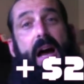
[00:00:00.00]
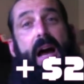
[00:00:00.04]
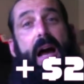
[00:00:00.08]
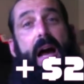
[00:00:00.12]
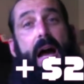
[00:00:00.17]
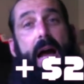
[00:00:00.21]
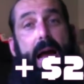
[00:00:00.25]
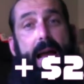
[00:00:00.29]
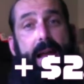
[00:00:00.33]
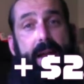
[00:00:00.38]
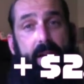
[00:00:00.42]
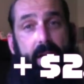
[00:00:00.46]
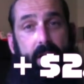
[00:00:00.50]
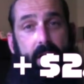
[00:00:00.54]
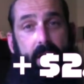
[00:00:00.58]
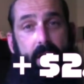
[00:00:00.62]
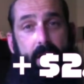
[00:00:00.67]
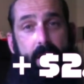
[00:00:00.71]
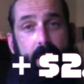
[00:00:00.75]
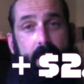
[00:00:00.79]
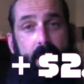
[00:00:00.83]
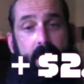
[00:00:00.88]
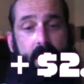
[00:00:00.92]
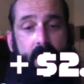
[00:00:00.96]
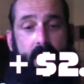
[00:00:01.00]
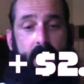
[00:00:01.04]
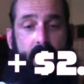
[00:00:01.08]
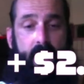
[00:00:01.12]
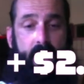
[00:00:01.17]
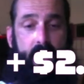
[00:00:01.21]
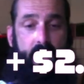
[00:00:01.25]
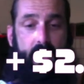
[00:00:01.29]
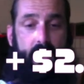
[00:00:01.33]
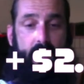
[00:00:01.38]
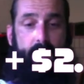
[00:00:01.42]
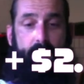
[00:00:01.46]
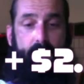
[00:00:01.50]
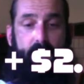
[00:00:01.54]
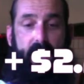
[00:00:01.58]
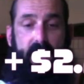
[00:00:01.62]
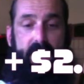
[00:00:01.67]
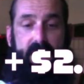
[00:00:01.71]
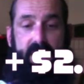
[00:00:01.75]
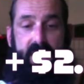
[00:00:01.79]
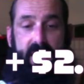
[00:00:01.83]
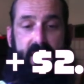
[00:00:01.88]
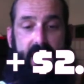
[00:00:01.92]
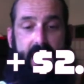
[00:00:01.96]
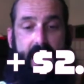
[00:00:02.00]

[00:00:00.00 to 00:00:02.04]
higher um, as the